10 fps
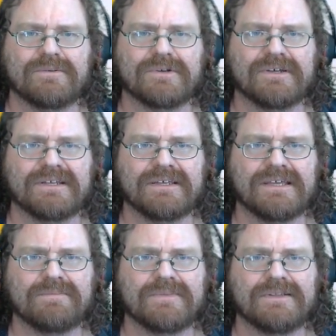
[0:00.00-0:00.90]
we're going to
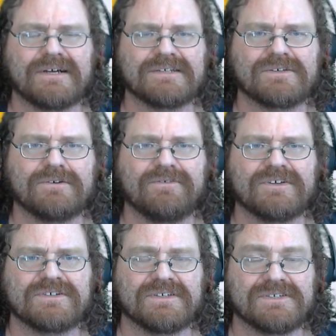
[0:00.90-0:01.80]
keep the loss
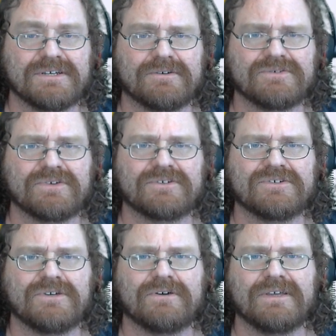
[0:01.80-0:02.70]
coefficient to 0, so there's
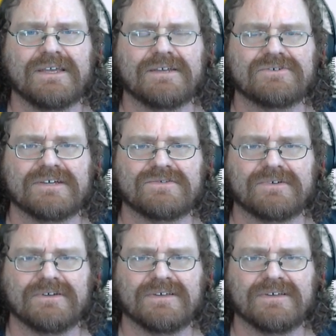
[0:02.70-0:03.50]
no heat transfer.